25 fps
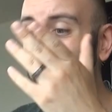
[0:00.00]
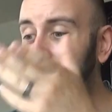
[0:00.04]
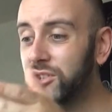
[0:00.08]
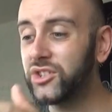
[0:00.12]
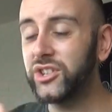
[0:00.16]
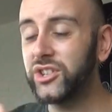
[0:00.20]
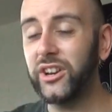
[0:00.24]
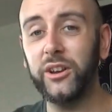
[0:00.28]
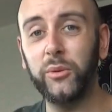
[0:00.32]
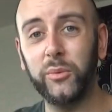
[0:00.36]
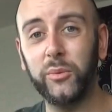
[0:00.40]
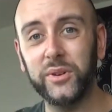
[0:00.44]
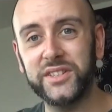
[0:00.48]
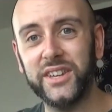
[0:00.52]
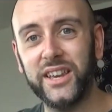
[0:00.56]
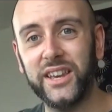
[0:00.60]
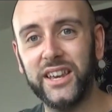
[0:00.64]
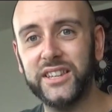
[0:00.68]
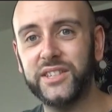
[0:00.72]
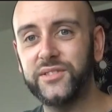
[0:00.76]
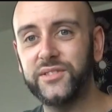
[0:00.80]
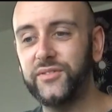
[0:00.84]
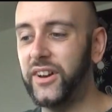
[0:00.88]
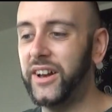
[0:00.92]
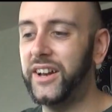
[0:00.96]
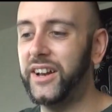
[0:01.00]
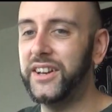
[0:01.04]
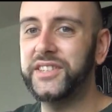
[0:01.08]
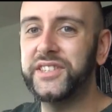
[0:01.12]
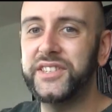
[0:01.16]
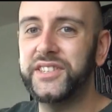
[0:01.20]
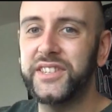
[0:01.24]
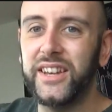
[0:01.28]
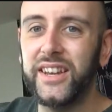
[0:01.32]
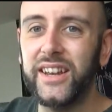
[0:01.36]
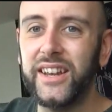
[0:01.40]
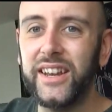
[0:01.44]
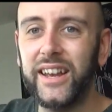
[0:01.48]
I'll show you what it is
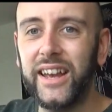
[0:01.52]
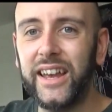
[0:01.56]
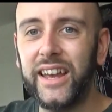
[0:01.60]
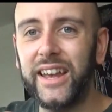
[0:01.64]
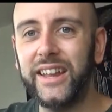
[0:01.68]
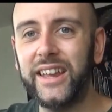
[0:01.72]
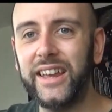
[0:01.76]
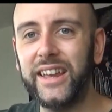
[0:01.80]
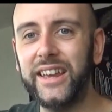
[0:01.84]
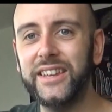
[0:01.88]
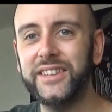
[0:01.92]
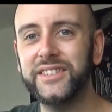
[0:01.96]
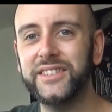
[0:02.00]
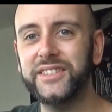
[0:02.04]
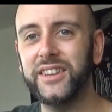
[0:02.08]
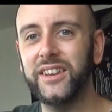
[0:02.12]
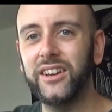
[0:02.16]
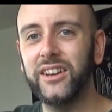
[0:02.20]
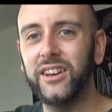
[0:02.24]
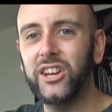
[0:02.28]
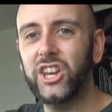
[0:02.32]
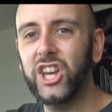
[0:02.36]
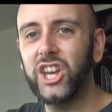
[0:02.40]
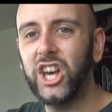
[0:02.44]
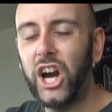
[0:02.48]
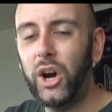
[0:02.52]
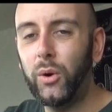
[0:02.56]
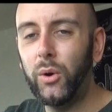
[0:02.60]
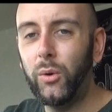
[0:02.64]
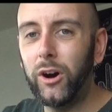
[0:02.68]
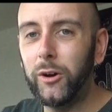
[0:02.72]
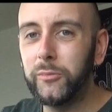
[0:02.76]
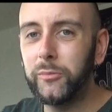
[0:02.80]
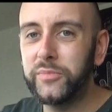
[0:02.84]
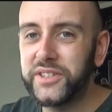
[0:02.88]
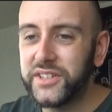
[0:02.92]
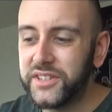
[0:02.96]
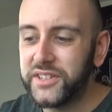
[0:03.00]
first. It is co
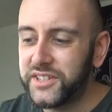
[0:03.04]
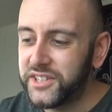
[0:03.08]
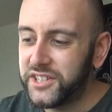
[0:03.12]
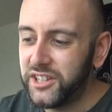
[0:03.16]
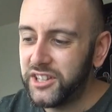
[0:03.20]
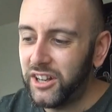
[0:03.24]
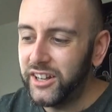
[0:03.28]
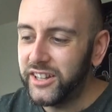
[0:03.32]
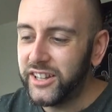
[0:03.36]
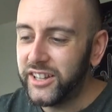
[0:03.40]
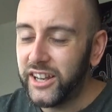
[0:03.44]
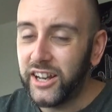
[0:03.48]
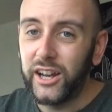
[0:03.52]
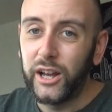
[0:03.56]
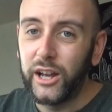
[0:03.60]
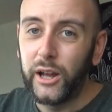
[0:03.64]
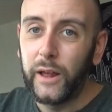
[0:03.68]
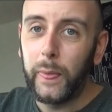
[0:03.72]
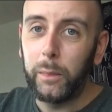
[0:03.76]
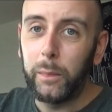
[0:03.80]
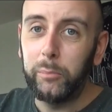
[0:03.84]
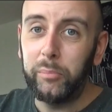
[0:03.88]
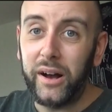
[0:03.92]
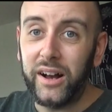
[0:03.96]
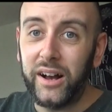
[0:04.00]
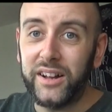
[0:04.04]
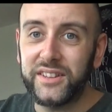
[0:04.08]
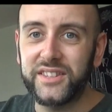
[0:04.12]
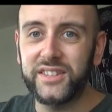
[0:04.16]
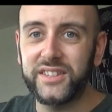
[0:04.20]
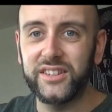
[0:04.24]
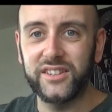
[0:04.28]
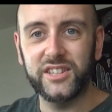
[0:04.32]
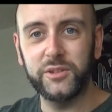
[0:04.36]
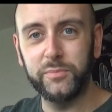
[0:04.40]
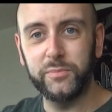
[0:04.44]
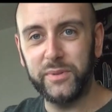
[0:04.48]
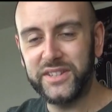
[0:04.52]
op's cider, but
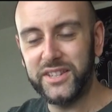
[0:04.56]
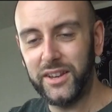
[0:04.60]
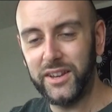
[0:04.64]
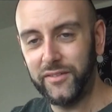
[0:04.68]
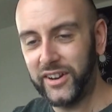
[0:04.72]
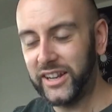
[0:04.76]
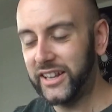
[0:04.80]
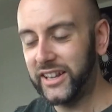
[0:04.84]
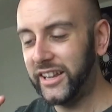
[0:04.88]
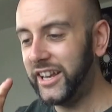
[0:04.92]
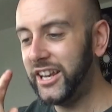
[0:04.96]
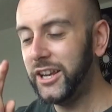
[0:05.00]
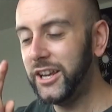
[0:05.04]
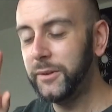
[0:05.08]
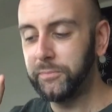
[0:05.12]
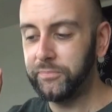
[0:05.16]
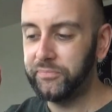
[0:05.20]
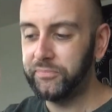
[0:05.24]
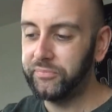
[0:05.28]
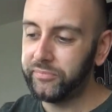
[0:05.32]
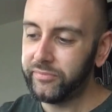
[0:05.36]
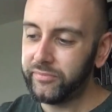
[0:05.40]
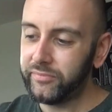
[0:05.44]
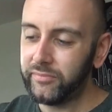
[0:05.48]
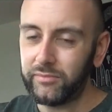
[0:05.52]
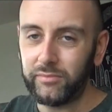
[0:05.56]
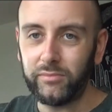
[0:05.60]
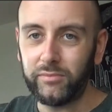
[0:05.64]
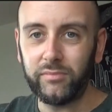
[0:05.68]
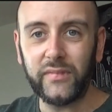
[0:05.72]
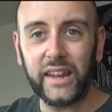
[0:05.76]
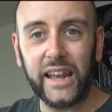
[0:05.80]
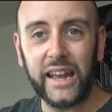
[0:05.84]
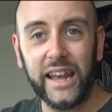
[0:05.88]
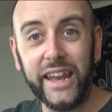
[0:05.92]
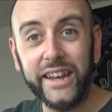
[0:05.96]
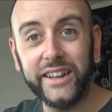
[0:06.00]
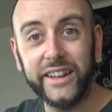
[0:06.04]
specifically
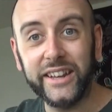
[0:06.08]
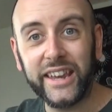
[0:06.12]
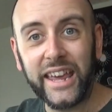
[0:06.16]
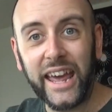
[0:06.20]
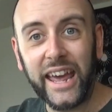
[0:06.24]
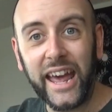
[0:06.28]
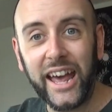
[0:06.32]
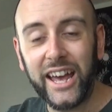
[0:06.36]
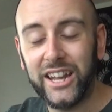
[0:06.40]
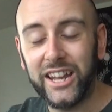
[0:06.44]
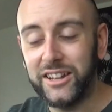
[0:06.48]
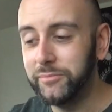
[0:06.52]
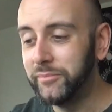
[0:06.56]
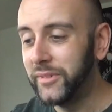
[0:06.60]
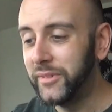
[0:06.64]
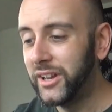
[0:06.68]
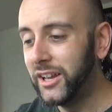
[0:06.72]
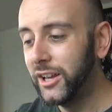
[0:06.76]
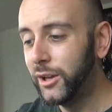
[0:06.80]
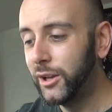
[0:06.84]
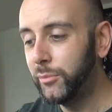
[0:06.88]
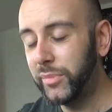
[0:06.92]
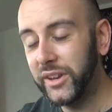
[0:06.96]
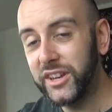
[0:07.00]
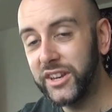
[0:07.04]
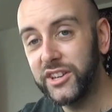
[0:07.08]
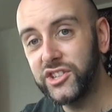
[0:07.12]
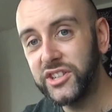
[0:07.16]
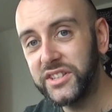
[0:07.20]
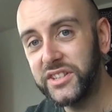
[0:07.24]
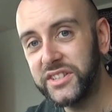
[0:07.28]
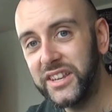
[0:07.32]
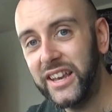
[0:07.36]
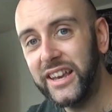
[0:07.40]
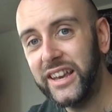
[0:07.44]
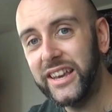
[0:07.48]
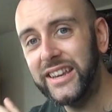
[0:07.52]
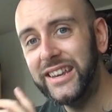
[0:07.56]
in a can. Because you
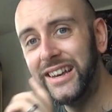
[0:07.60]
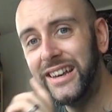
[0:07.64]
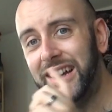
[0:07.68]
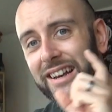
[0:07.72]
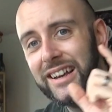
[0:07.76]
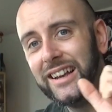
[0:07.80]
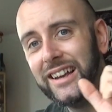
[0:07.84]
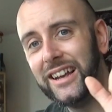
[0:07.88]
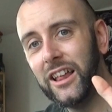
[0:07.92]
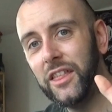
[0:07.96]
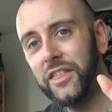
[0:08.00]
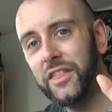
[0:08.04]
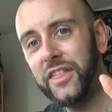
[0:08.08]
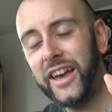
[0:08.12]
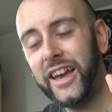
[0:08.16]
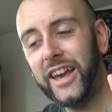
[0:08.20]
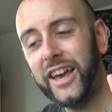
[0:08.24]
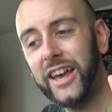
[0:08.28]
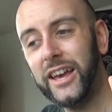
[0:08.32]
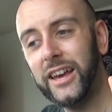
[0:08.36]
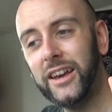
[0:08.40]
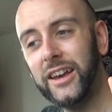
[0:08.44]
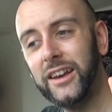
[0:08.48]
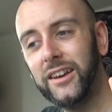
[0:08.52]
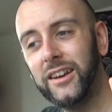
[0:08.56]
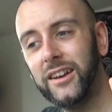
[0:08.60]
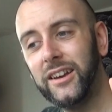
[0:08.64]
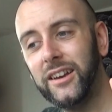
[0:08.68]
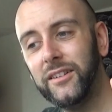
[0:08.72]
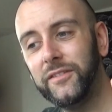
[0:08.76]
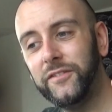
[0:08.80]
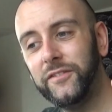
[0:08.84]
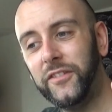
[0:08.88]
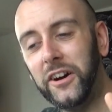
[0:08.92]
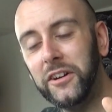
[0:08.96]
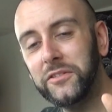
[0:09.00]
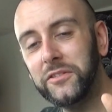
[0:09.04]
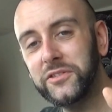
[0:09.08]
see, their
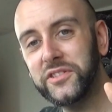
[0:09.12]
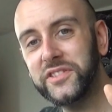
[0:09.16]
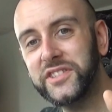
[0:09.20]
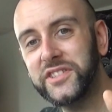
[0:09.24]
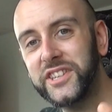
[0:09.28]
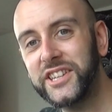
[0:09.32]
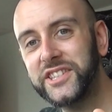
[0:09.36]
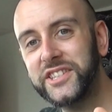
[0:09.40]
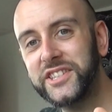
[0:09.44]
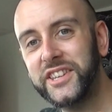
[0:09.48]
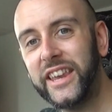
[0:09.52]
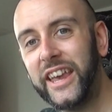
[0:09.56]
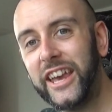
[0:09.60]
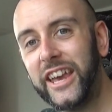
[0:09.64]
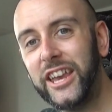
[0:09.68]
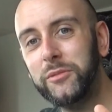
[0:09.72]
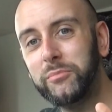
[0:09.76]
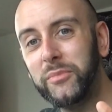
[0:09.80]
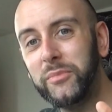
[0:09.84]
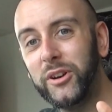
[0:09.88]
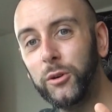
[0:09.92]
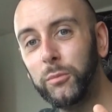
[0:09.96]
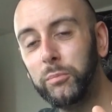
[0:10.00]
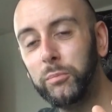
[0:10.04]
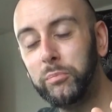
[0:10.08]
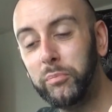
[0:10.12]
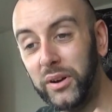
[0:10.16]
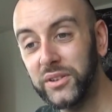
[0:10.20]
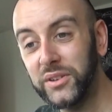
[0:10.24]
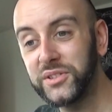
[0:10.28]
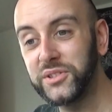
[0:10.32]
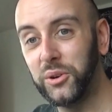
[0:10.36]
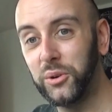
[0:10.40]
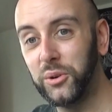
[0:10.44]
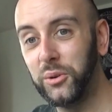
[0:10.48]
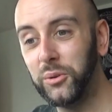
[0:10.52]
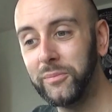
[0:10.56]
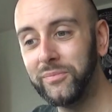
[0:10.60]
568ml
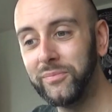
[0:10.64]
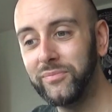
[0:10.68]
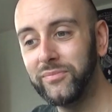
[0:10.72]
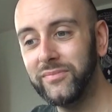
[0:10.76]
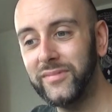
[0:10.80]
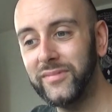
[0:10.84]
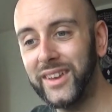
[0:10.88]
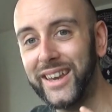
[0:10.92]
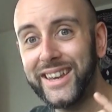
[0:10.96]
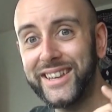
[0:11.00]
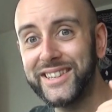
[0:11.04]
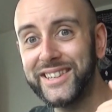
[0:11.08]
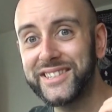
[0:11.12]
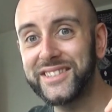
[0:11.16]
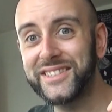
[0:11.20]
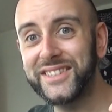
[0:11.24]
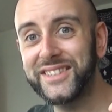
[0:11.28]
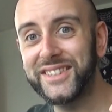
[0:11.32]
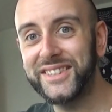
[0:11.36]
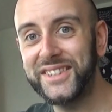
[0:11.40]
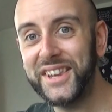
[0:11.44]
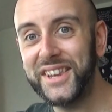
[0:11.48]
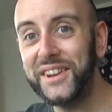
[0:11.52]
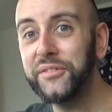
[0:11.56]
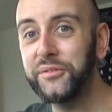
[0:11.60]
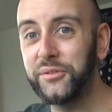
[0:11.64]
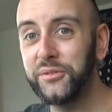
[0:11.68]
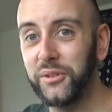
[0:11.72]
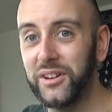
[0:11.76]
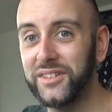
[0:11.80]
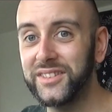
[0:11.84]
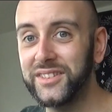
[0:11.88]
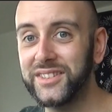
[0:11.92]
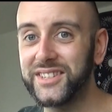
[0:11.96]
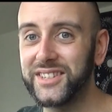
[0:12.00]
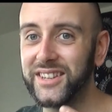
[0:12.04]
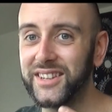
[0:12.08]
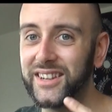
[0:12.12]
bottle is
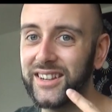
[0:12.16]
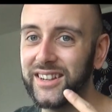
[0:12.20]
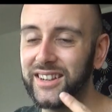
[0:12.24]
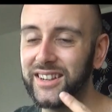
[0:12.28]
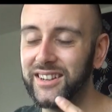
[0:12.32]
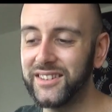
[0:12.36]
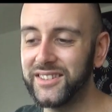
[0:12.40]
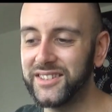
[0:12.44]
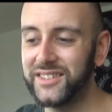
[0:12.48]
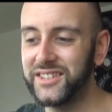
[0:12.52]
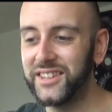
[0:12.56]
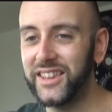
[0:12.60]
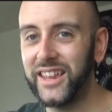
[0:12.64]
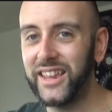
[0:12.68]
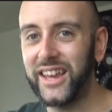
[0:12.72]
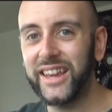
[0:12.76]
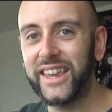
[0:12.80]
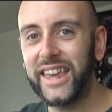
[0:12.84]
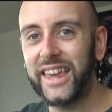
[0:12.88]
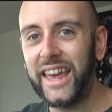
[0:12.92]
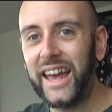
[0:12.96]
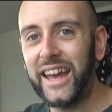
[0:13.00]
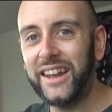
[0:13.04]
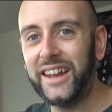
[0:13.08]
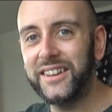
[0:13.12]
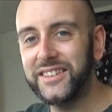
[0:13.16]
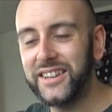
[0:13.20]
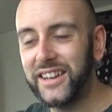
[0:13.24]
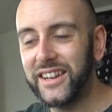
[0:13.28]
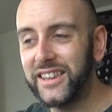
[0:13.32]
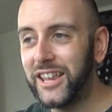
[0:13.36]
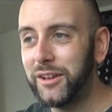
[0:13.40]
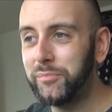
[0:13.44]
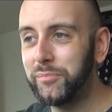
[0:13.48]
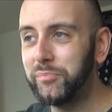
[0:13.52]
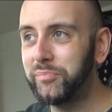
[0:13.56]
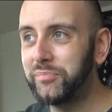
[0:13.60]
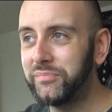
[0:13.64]
different to their canned
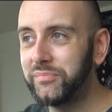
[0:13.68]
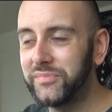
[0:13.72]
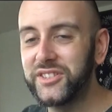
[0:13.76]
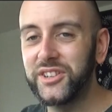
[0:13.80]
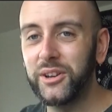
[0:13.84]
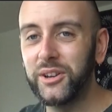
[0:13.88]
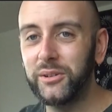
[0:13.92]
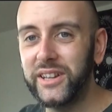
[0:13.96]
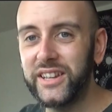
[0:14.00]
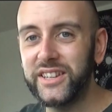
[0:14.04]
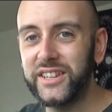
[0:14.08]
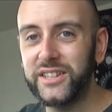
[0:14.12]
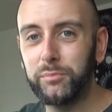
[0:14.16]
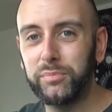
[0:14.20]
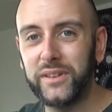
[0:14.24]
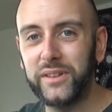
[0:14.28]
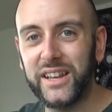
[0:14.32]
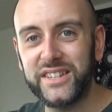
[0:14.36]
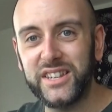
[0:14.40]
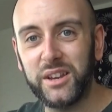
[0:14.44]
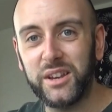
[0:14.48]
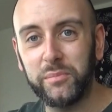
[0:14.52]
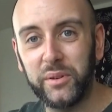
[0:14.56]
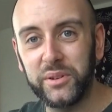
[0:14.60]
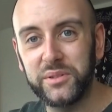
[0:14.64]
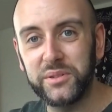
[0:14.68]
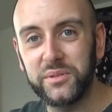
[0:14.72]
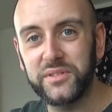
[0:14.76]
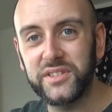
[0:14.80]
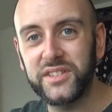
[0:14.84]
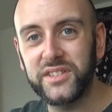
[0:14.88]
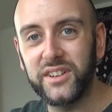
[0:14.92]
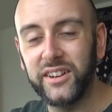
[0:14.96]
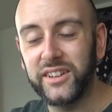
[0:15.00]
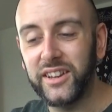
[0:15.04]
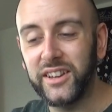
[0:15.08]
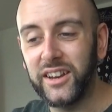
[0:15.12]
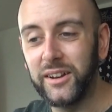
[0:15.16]
and their 2 litre plastic bottle
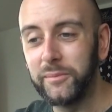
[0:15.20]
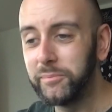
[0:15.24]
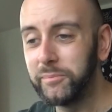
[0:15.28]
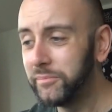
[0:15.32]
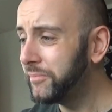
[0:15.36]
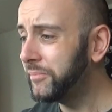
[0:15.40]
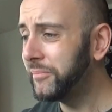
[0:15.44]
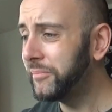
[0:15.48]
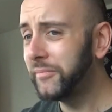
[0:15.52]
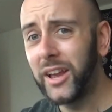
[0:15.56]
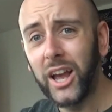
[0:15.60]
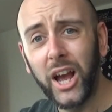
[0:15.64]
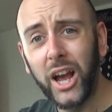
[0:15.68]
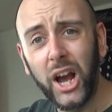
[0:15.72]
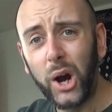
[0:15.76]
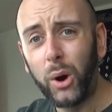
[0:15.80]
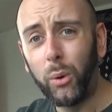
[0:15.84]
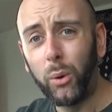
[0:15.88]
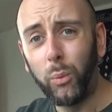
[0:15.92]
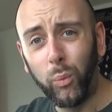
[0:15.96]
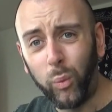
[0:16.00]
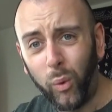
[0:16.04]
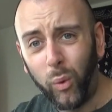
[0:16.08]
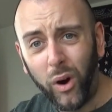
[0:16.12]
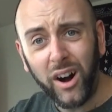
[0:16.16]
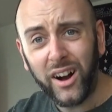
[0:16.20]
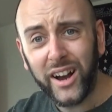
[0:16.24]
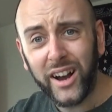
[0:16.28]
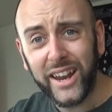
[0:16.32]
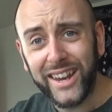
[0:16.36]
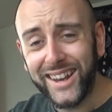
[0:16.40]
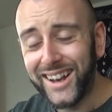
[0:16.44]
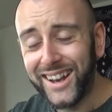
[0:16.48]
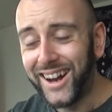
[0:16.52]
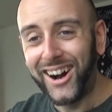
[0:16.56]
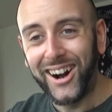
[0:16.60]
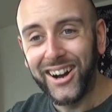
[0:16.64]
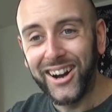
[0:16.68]
cider.
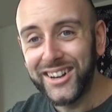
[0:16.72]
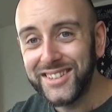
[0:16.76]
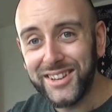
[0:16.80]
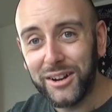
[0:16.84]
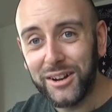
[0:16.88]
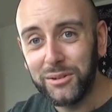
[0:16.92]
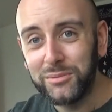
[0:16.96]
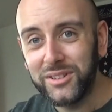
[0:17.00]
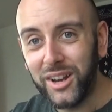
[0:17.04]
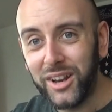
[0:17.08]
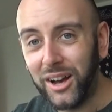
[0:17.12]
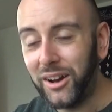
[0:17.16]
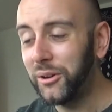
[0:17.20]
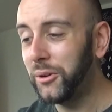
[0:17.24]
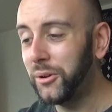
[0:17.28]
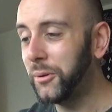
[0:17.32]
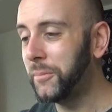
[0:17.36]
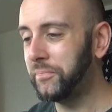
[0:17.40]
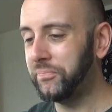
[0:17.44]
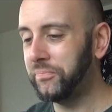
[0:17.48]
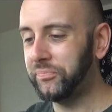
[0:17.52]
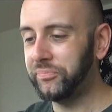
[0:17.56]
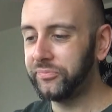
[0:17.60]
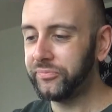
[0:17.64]
Why? I don't know.